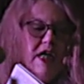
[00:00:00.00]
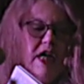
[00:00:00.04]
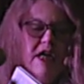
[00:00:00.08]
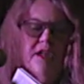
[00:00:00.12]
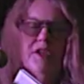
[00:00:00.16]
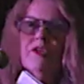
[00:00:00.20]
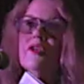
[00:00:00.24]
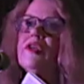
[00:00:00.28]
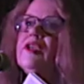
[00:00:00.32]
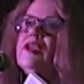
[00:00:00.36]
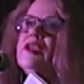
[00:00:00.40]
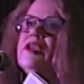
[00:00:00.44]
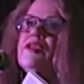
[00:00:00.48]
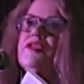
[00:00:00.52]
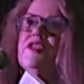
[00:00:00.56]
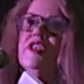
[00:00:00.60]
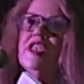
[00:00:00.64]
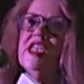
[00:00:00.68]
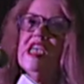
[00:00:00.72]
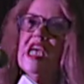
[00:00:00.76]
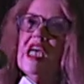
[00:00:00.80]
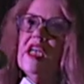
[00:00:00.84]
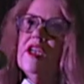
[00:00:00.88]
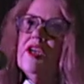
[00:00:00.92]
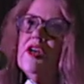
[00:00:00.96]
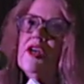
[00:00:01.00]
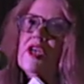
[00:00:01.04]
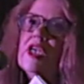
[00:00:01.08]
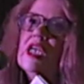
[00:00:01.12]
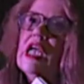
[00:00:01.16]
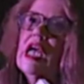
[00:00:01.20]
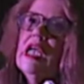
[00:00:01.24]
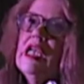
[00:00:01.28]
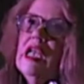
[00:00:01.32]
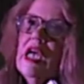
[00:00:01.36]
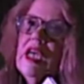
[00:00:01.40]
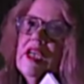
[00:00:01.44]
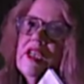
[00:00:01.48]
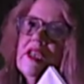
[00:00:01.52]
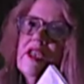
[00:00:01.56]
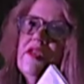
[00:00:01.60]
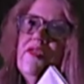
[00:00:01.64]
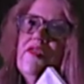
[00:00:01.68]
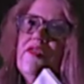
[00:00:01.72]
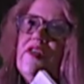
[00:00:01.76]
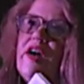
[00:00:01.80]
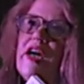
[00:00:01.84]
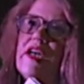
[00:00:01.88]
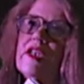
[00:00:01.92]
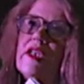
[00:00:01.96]
Catherine of Siena, and I like
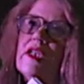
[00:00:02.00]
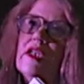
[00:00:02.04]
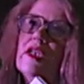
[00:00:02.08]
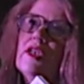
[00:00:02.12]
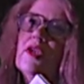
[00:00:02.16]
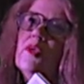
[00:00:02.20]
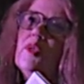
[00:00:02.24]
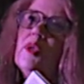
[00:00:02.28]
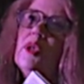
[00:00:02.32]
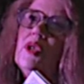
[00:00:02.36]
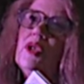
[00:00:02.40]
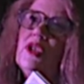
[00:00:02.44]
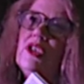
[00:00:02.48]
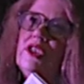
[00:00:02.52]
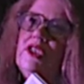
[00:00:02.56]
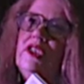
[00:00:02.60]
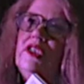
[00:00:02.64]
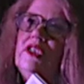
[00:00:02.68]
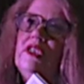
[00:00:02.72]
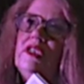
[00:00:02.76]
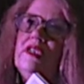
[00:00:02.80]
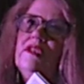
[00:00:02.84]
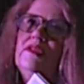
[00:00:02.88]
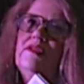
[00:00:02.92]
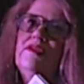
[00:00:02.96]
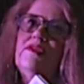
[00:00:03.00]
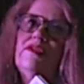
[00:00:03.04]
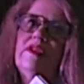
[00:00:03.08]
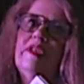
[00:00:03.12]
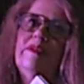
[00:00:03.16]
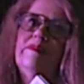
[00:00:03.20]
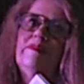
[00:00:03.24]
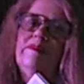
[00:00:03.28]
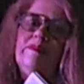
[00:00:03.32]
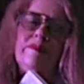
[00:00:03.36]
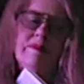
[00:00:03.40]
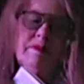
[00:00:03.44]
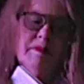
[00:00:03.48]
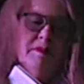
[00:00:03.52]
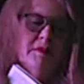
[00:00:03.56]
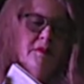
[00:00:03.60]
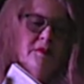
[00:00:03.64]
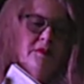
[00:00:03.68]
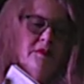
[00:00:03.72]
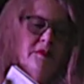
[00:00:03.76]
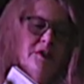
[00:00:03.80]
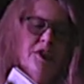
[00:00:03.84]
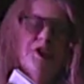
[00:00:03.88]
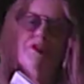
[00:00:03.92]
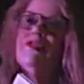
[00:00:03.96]
the fact that there were lots of
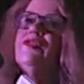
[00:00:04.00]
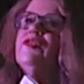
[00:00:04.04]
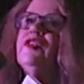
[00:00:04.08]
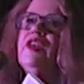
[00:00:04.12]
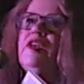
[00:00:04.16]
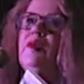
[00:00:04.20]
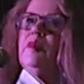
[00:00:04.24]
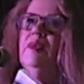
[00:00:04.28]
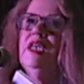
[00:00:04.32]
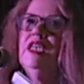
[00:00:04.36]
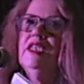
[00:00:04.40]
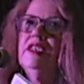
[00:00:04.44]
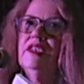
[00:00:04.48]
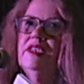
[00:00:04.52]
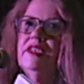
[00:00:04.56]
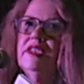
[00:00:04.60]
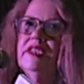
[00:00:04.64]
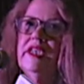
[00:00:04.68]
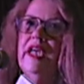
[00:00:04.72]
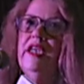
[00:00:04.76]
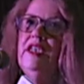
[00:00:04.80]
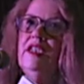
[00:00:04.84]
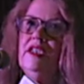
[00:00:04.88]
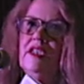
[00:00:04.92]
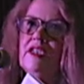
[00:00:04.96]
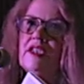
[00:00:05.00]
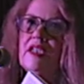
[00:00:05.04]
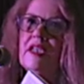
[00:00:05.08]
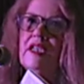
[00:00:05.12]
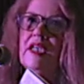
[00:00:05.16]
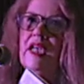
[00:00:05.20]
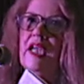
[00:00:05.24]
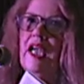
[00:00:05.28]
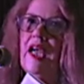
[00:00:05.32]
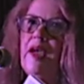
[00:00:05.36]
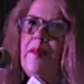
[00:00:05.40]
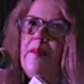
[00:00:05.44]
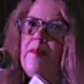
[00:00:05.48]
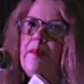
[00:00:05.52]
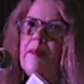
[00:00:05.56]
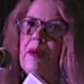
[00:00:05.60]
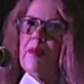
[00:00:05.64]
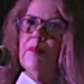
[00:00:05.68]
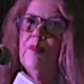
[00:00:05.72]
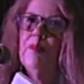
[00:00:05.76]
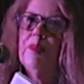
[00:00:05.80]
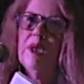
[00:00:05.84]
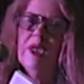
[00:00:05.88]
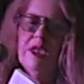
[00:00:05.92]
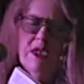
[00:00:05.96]
female saints that I kept
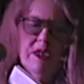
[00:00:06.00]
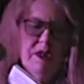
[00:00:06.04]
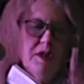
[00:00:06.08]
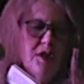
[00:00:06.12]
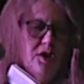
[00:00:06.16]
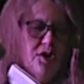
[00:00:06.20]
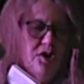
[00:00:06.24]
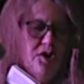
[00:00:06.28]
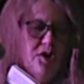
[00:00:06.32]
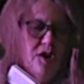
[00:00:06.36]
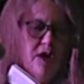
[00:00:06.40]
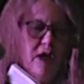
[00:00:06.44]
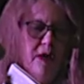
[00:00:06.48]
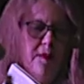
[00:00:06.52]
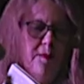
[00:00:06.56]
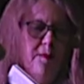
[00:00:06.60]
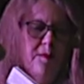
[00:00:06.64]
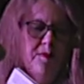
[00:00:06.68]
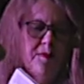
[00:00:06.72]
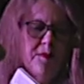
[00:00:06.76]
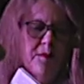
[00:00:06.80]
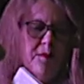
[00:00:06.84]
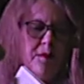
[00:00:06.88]
bumping into them.